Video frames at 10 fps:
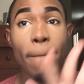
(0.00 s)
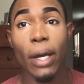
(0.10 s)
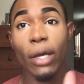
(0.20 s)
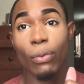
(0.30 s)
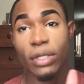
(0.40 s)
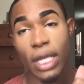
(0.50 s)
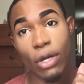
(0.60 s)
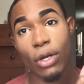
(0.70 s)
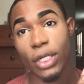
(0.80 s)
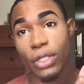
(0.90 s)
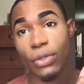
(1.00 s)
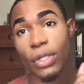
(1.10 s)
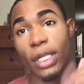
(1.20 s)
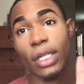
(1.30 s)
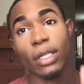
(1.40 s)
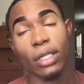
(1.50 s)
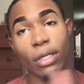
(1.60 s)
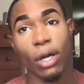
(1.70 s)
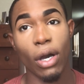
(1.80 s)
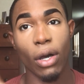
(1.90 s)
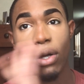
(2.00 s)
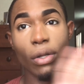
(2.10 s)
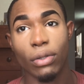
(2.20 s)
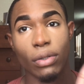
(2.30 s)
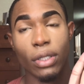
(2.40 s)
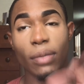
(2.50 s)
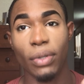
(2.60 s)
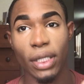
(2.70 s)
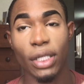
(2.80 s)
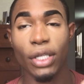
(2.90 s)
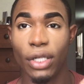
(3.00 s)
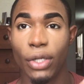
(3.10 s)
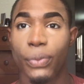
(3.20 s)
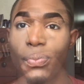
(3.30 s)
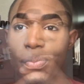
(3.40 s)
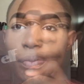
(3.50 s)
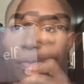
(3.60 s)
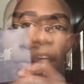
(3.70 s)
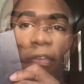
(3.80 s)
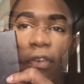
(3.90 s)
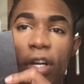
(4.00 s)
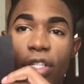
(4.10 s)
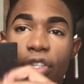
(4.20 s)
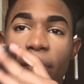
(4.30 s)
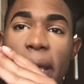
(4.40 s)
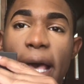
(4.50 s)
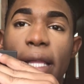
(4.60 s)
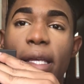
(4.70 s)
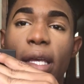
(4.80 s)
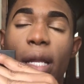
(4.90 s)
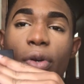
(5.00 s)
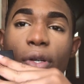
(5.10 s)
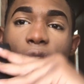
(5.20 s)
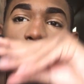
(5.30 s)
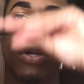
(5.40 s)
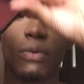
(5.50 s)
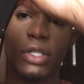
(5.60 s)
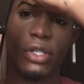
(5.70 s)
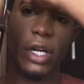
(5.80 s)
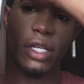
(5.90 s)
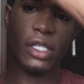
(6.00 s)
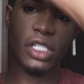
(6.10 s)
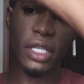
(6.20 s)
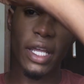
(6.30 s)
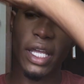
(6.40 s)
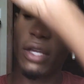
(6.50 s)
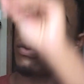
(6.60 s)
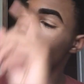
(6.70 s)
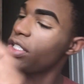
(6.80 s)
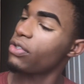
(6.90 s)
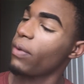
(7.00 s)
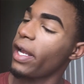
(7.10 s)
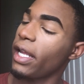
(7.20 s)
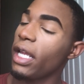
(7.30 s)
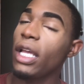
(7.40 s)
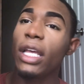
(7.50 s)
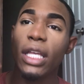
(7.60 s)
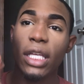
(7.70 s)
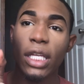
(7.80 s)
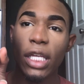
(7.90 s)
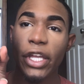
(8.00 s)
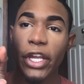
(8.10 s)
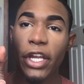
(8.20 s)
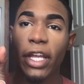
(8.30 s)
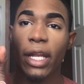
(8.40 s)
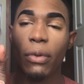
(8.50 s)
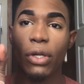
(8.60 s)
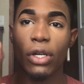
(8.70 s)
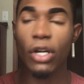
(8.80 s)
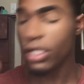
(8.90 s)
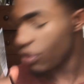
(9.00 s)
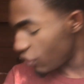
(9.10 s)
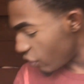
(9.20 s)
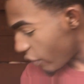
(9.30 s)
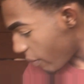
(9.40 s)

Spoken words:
but once I contour, it'll look all complete, you know. I'm gonna take my e.l.f. contour palette, and I'm gonna go in with the darkest shade, which is right here, and I'm gonna contour